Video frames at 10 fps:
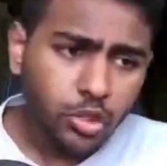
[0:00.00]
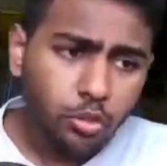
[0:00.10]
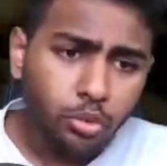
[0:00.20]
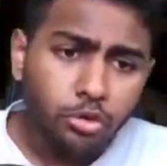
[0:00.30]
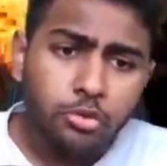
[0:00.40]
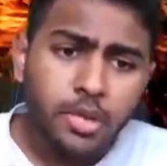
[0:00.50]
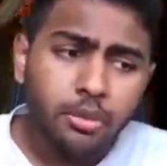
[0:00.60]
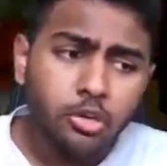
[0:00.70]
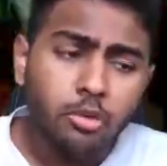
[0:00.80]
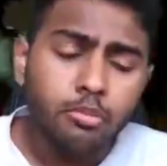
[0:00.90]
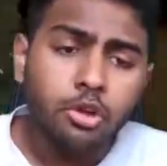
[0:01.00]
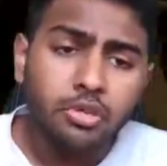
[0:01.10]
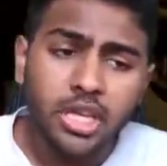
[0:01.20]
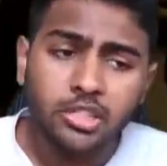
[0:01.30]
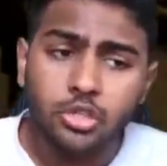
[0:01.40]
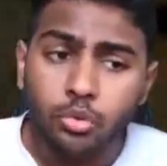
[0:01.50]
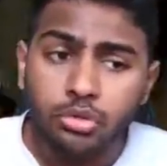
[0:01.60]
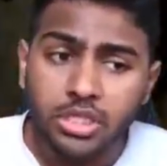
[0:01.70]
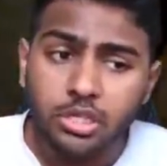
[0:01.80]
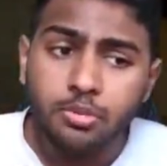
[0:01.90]
Will you be able to combo? Yes, you will
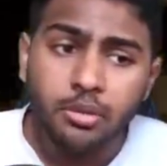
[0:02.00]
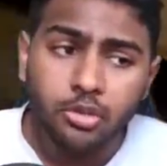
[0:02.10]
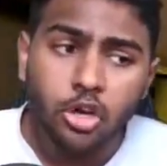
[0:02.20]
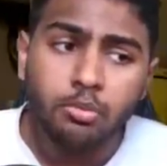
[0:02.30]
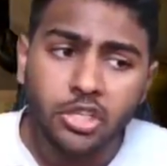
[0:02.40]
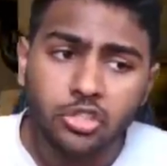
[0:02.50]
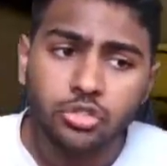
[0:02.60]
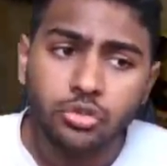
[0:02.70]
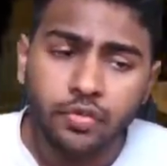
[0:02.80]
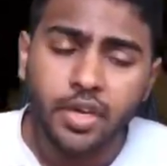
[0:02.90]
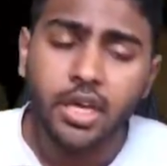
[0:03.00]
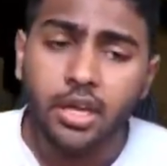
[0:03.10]
still be able to combo, as you saw there.